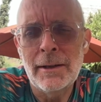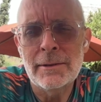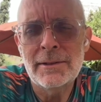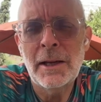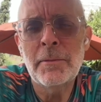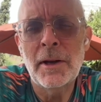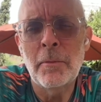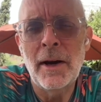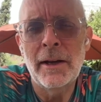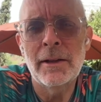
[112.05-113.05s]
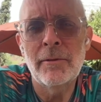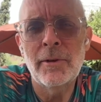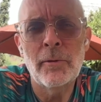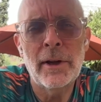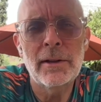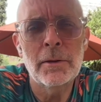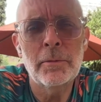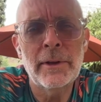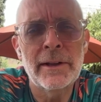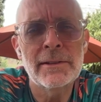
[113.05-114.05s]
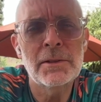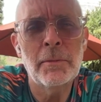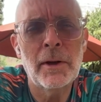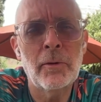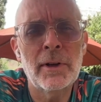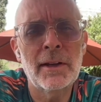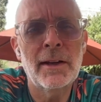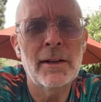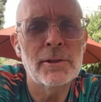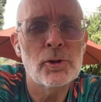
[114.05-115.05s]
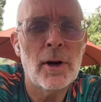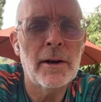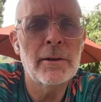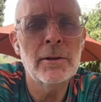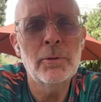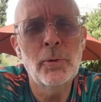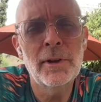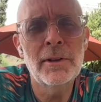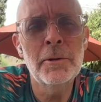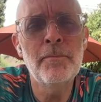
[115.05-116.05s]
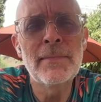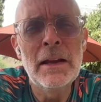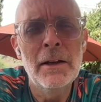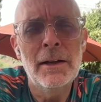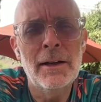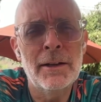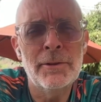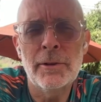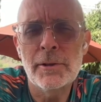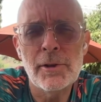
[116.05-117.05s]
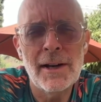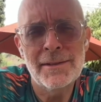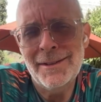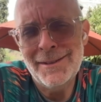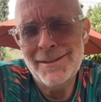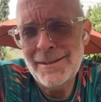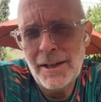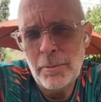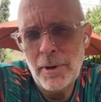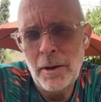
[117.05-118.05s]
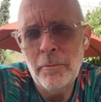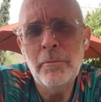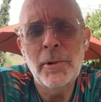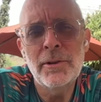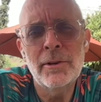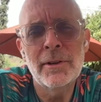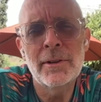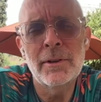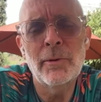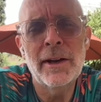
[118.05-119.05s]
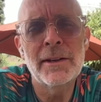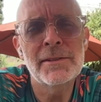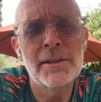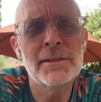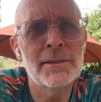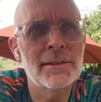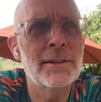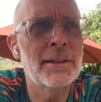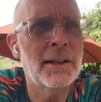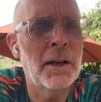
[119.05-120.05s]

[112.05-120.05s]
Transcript: just keep that in mind. If you're renting a place, you might want to get a dryer with it. During the dry season, not a problem, but during the rainy season, it